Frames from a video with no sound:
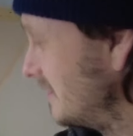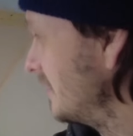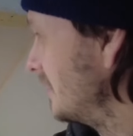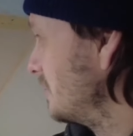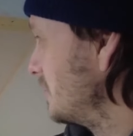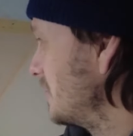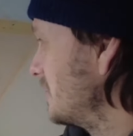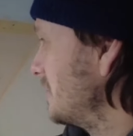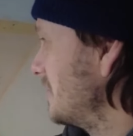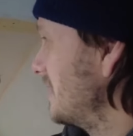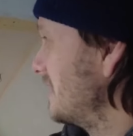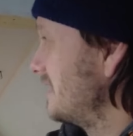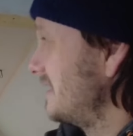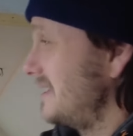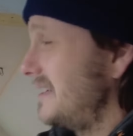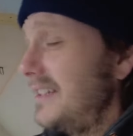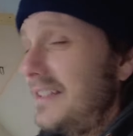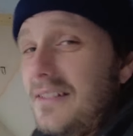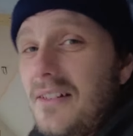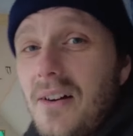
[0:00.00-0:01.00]
I probably only
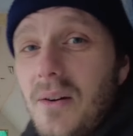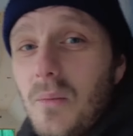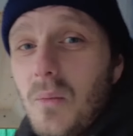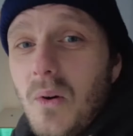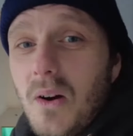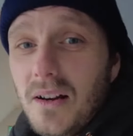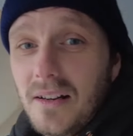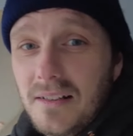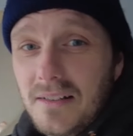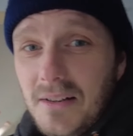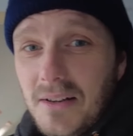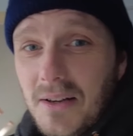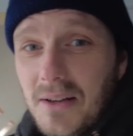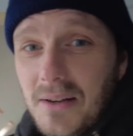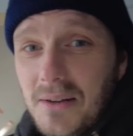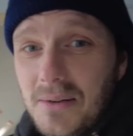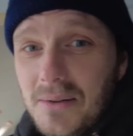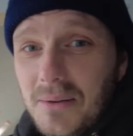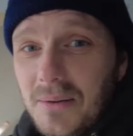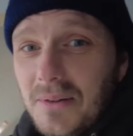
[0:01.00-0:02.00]
need like 1
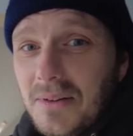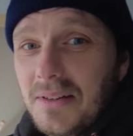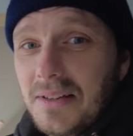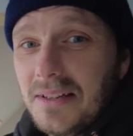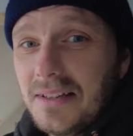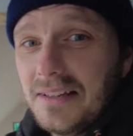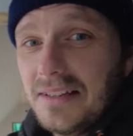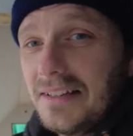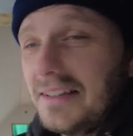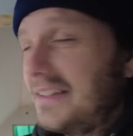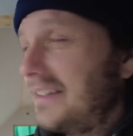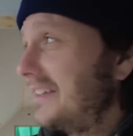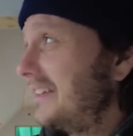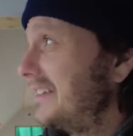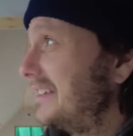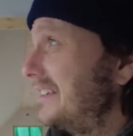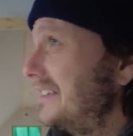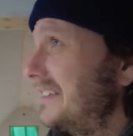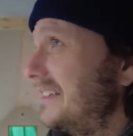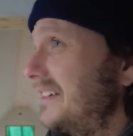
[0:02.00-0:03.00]
coat.
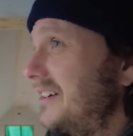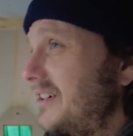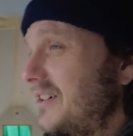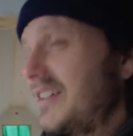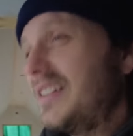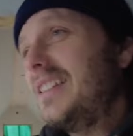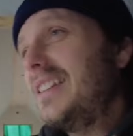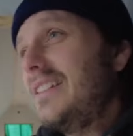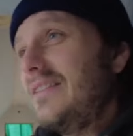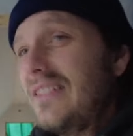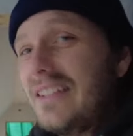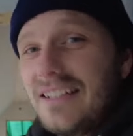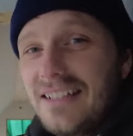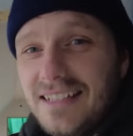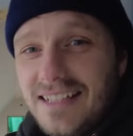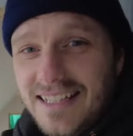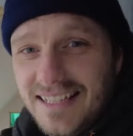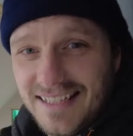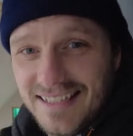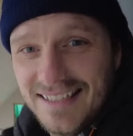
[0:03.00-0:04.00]
I could leave it like
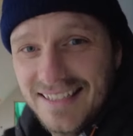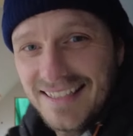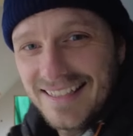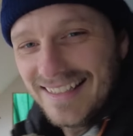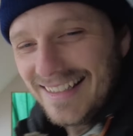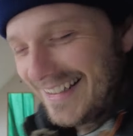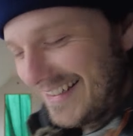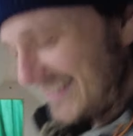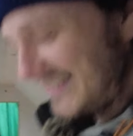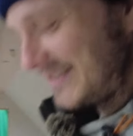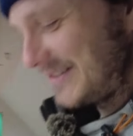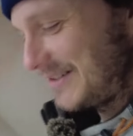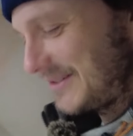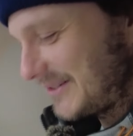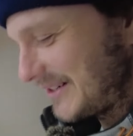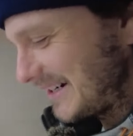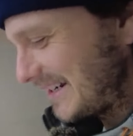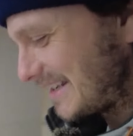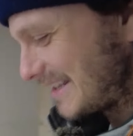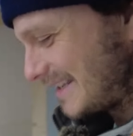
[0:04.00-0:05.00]
this. What do
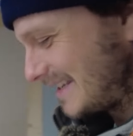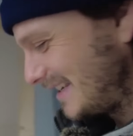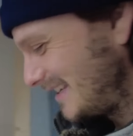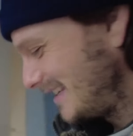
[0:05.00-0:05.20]
you reckon?